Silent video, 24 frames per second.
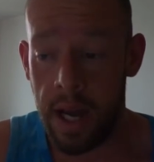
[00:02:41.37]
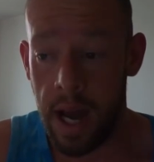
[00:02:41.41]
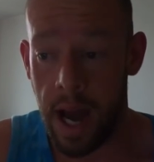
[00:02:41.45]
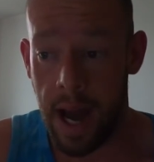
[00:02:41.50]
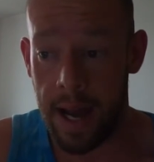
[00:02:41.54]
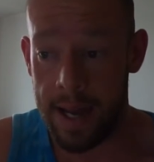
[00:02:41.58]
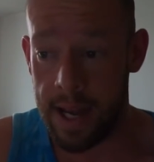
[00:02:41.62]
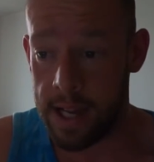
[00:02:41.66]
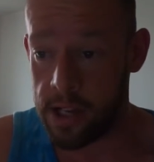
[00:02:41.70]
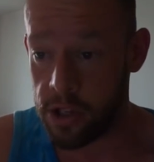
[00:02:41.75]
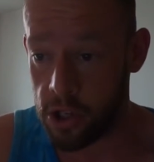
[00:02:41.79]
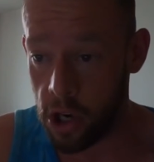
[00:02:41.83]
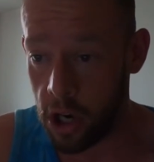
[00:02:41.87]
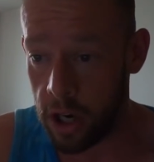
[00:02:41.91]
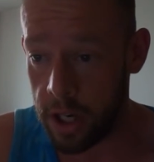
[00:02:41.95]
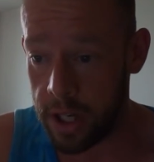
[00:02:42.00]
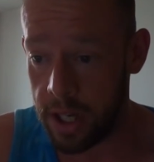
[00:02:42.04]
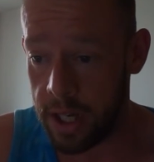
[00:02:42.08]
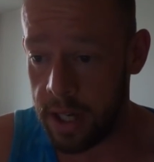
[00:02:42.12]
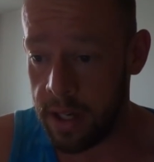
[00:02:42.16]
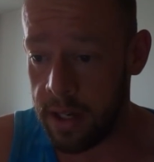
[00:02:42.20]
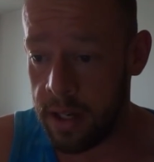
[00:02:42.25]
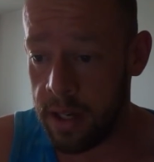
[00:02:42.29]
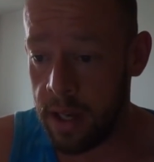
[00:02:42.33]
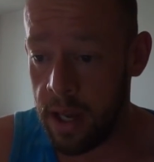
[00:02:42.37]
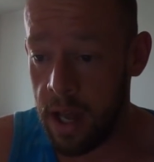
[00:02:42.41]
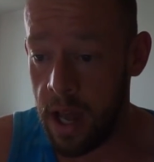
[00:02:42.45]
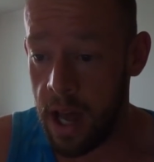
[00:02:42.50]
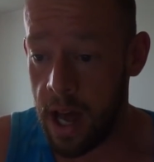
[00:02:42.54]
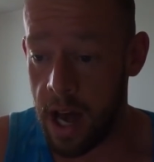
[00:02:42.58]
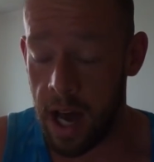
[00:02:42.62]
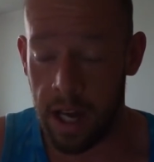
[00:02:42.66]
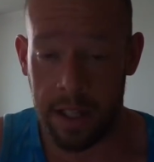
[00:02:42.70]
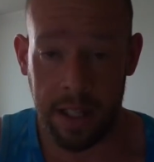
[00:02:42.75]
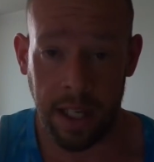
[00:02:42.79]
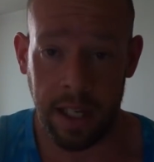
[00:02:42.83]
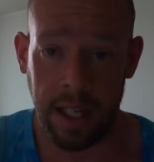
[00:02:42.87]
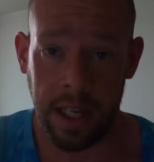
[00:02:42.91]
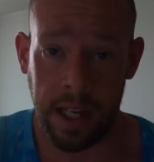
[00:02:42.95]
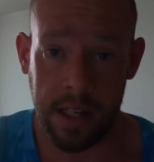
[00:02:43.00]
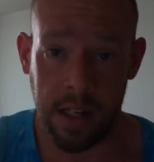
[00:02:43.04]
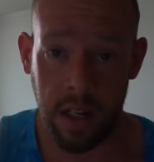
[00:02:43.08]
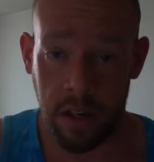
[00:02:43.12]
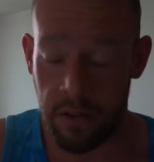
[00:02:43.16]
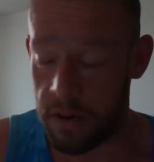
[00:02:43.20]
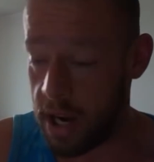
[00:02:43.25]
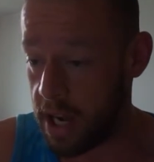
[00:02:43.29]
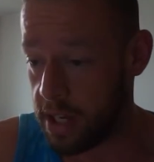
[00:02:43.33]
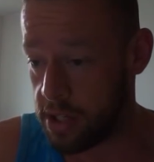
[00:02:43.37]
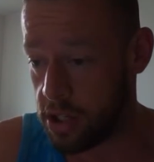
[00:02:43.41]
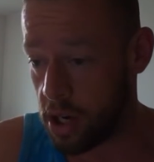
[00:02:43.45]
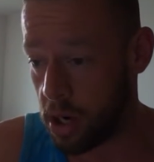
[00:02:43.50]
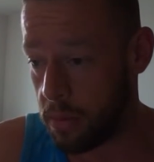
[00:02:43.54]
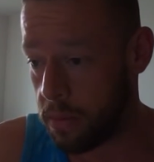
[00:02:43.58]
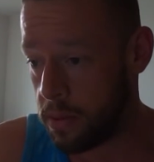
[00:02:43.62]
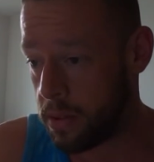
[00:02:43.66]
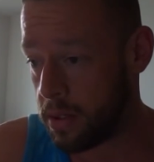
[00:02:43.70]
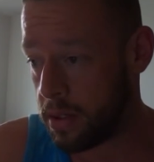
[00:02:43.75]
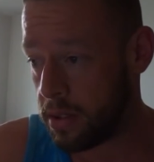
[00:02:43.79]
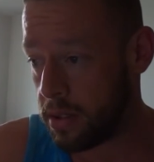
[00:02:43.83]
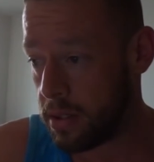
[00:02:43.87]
I enjoy it. I think it's a great job.